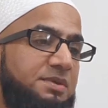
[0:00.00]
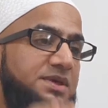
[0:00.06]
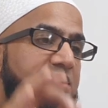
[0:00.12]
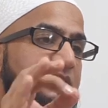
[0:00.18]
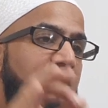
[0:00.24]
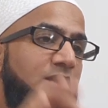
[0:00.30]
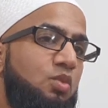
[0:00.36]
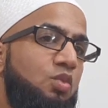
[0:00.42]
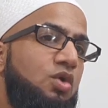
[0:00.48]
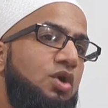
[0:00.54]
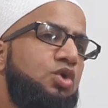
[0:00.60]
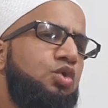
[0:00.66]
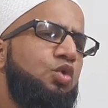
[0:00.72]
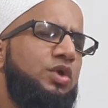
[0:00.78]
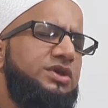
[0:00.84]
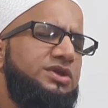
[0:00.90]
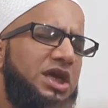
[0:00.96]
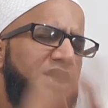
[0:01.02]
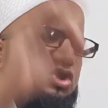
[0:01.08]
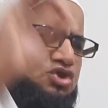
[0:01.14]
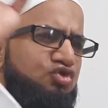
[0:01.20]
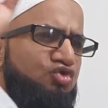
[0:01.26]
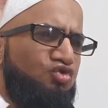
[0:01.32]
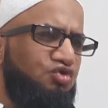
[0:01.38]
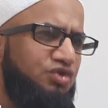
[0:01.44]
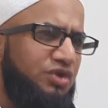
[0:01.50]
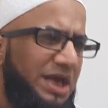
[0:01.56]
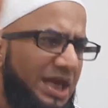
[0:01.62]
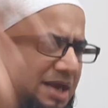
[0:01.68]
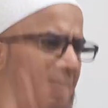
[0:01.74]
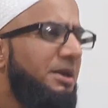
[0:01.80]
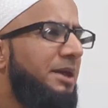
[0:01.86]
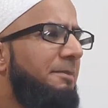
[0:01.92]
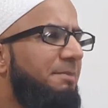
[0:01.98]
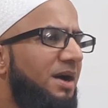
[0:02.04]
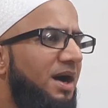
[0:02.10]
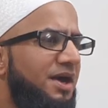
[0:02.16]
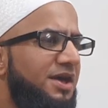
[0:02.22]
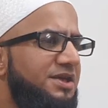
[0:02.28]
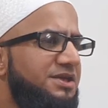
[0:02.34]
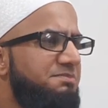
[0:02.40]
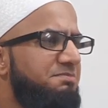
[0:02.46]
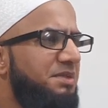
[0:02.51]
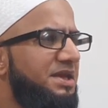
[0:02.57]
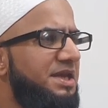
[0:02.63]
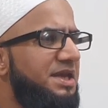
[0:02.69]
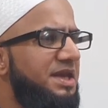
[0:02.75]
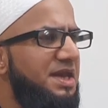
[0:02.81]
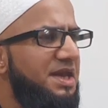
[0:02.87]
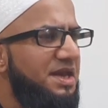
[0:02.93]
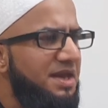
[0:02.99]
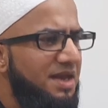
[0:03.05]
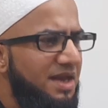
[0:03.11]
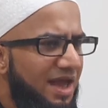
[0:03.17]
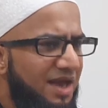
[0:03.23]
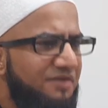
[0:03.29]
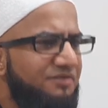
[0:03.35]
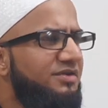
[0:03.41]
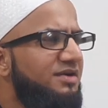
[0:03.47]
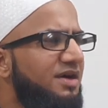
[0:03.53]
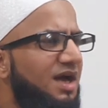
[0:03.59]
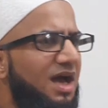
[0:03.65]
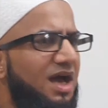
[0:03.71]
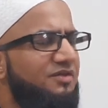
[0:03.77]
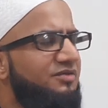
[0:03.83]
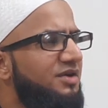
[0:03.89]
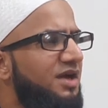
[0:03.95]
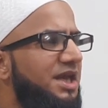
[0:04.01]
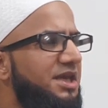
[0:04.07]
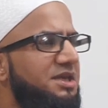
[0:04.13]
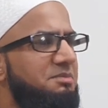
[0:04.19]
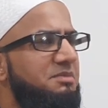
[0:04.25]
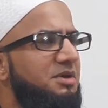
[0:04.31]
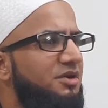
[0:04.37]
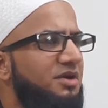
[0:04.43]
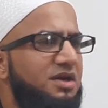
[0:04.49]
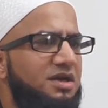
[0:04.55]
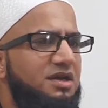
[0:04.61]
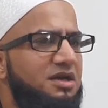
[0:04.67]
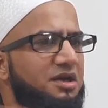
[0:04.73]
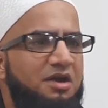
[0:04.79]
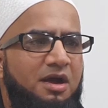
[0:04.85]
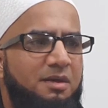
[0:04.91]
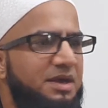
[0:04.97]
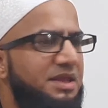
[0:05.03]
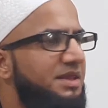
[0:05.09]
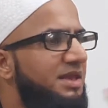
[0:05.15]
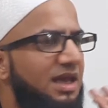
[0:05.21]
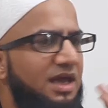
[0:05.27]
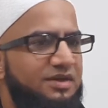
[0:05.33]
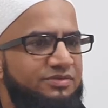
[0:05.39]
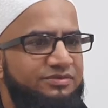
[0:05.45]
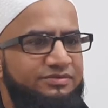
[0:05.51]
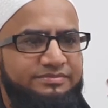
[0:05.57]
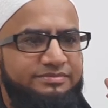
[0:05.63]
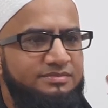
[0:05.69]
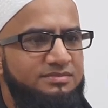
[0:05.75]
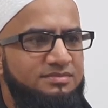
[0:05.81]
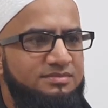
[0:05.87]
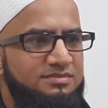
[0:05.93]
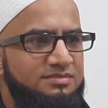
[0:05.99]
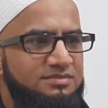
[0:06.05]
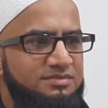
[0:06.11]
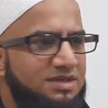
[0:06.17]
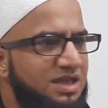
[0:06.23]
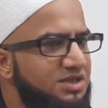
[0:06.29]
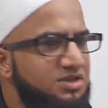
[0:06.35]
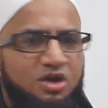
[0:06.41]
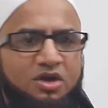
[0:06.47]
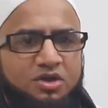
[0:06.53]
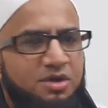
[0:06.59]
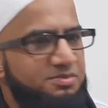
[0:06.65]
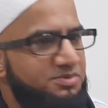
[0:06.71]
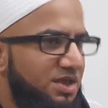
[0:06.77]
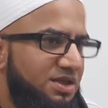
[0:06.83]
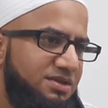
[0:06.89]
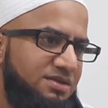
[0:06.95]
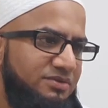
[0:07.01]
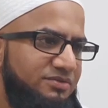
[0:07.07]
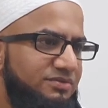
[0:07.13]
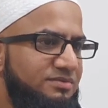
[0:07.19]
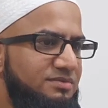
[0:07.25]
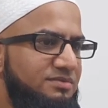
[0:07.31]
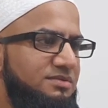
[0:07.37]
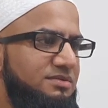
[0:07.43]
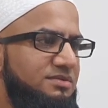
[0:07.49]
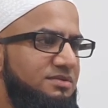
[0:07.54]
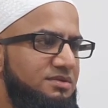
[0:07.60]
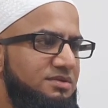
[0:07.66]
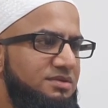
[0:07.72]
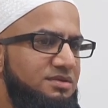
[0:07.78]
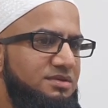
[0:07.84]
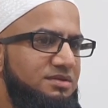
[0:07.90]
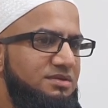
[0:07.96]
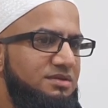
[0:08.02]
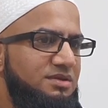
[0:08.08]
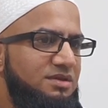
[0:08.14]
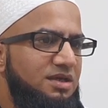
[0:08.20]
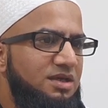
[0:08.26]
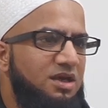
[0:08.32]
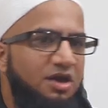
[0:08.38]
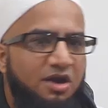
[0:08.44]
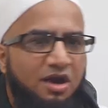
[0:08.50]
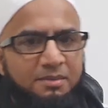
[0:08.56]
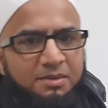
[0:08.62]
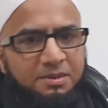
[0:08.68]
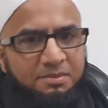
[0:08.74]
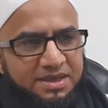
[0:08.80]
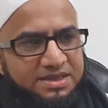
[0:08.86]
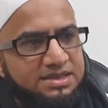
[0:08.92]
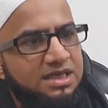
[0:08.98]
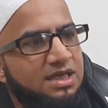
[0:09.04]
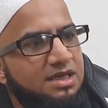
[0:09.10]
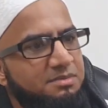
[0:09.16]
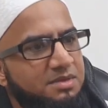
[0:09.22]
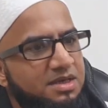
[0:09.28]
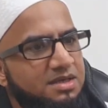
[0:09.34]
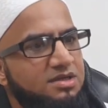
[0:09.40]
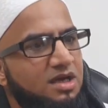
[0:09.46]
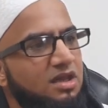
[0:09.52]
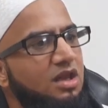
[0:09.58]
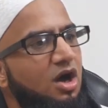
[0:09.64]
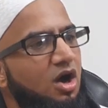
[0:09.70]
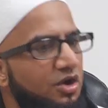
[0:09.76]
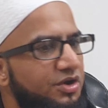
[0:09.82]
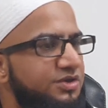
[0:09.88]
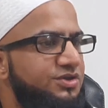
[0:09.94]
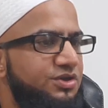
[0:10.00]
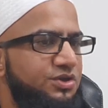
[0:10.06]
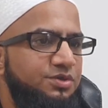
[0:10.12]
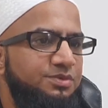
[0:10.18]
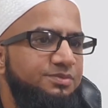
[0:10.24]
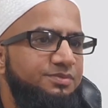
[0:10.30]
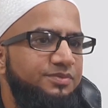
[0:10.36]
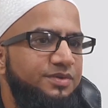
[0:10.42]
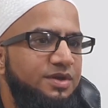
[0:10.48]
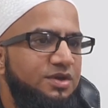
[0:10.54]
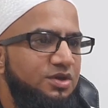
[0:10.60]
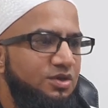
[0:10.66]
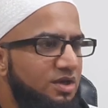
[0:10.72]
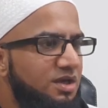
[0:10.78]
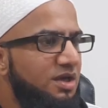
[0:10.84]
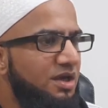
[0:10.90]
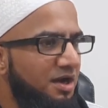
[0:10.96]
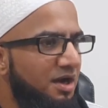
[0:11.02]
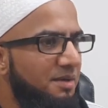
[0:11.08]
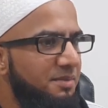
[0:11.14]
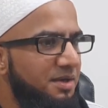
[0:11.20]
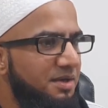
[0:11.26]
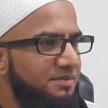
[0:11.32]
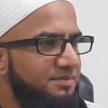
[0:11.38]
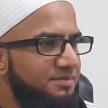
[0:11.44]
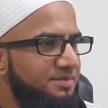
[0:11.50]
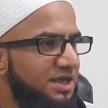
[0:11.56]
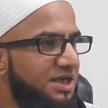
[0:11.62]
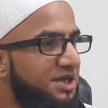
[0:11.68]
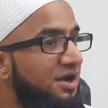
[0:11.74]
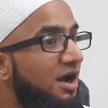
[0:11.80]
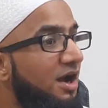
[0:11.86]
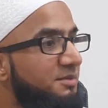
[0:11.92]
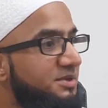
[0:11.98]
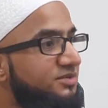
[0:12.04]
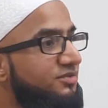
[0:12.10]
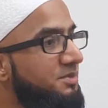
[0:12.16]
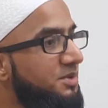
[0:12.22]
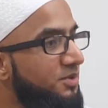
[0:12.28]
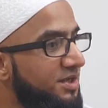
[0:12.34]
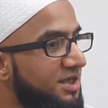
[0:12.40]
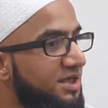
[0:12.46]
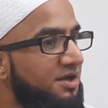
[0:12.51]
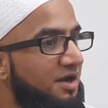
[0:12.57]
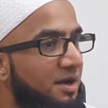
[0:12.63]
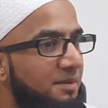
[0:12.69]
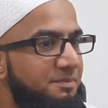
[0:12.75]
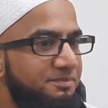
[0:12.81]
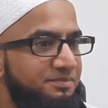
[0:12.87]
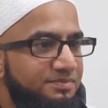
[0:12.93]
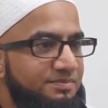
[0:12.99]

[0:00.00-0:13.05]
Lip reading: be someone who is extremely pious but never have any miracle karama in their life. That's not the objective. Karama basically means Allah honors you. You know karama, ikram, is from the word ikram.